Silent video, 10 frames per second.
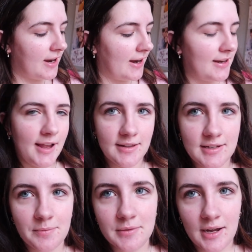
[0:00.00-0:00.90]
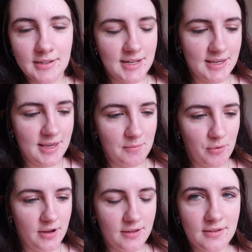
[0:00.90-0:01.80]
I ended up not taking a
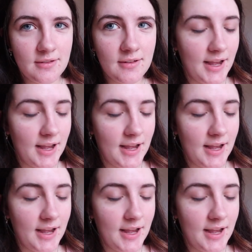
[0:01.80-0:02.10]
break.